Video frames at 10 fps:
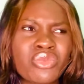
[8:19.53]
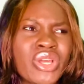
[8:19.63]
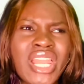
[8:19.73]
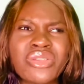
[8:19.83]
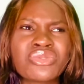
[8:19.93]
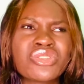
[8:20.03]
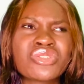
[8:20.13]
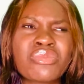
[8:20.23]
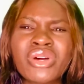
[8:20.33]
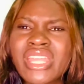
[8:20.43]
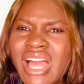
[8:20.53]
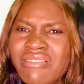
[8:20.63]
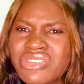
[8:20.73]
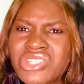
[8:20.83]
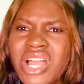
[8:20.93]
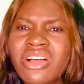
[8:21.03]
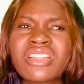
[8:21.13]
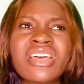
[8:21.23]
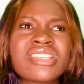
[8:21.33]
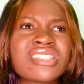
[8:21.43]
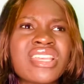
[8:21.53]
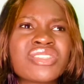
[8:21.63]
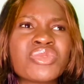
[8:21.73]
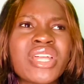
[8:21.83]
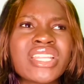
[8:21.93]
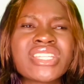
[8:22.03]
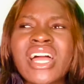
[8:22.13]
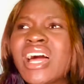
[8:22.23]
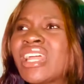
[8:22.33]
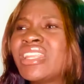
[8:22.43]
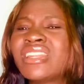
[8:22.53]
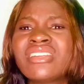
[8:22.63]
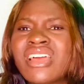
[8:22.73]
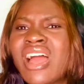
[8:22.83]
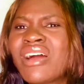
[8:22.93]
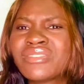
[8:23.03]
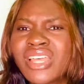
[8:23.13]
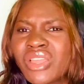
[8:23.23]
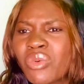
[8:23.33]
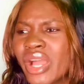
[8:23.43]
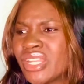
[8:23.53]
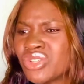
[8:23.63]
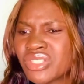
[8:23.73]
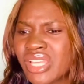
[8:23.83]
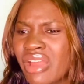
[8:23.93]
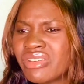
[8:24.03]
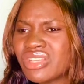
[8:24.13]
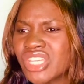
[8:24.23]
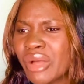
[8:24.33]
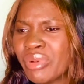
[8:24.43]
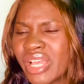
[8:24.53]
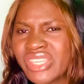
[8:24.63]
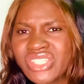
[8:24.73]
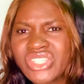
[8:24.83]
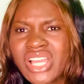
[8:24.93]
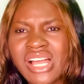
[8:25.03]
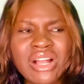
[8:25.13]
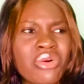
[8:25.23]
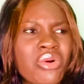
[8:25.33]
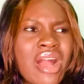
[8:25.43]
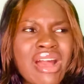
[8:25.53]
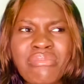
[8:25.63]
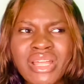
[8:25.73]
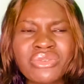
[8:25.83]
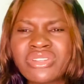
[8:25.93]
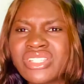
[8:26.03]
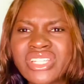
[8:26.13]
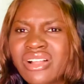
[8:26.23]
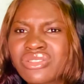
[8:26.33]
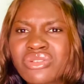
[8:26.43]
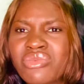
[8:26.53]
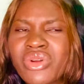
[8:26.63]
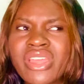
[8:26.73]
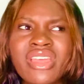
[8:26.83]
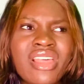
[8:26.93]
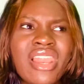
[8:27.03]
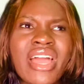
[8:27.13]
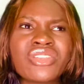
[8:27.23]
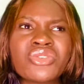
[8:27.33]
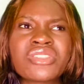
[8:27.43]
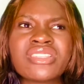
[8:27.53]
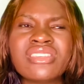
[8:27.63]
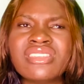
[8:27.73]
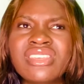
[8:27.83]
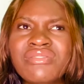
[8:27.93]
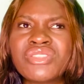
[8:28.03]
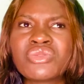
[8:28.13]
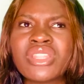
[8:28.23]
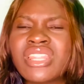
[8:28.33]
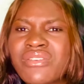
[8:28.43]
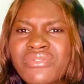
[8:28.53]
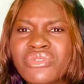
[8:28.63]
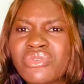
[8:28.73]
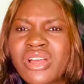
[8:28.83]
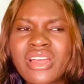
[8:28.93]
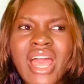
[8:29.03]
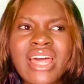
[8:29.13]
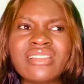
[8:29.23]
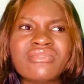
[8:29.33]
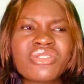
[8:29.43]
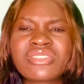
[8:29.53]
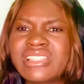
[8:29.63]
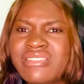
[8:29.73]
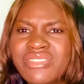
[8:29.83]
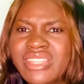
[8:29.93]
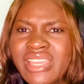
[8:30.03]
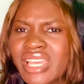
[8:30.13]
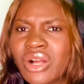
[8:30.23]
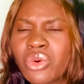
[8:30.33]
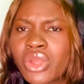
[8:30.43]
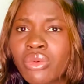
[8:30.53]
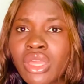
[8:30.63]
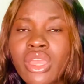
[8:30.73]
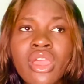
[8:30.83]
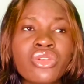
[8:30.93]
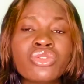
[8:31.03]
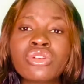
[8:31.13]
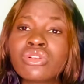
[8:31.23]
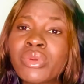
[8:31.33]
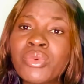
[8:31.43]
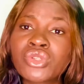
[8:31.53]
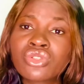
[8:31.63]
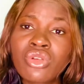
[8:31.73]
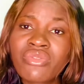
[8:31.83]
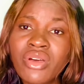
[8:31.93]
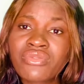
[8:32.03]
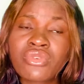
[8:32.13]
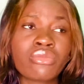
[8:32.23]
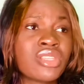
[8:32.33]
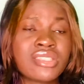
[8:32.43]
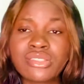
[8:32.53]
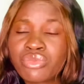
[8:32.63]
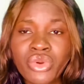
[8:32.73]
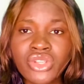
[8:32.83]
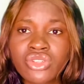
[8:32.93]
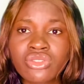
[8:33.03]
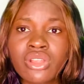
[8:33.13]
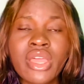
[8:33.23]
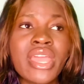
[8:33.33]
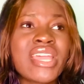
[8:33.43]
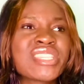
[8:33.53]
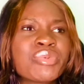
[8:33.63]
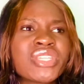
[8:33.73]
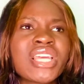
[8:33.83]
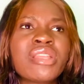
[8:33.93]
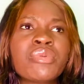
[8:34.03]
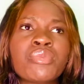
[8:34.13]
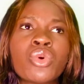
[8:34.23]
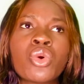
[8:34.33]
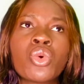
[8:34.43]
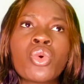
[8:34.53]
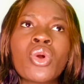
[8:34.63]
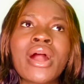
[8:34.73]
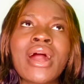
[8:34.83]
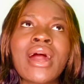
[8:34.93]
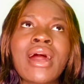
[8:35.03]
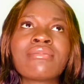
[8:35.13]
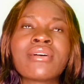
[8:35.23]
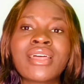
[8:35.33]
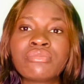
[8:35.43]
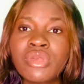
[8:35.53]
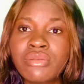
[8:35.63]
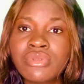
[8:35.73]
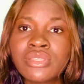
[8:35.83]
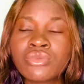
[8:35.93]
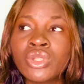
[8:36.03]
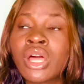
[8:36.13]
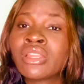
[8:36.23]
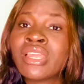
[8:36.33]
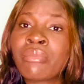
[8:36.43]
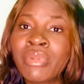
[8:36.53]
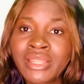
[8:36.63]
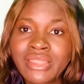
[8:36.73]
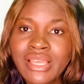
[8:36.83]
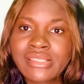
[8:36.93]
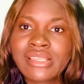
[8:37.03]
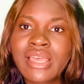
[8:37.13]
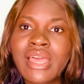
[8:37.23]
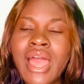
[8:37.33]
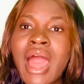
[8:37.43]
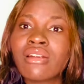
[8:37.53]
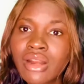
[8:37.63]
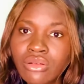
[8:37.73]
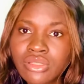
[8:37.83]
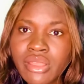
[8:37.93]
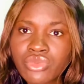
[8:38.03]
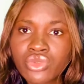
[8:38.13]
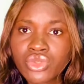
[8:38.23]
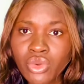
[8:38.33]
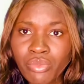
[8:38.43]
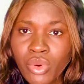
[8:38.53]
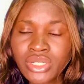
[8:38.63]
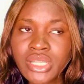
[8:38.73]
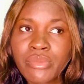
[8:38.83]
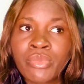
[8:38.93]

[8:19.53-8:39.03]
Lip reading: Like, you see somebody have a child, stays with that child, and then after a while they just carry the child, package the child, and go and abandon the child somewhere. Like, just give it to a nephew and just leave it there and go away. You don't know, people suffer from this depression, especially people who have had babies without their partners around them to support them.